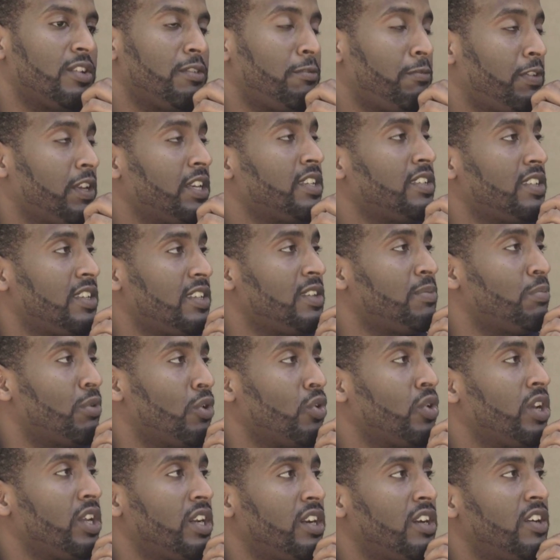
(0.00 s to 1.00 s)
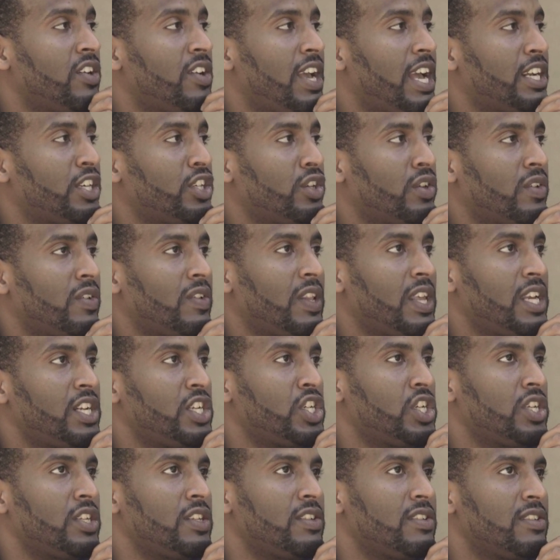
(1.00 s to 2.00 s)
to fix its broken international
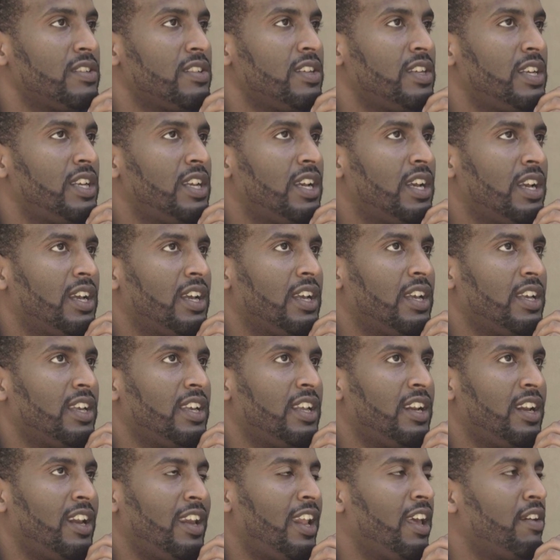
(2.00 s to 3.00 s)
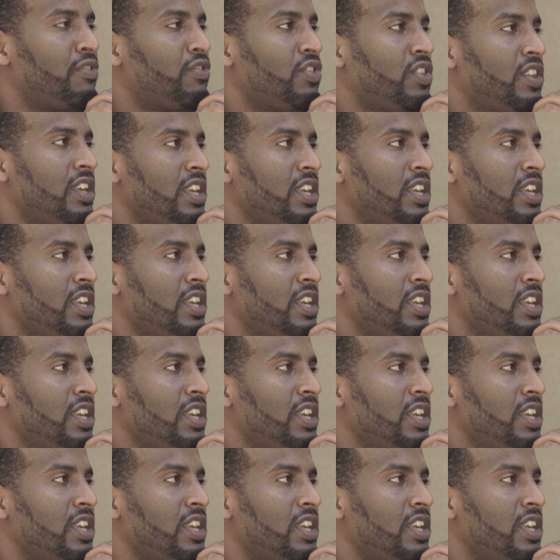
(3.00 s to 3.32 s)
relations. It left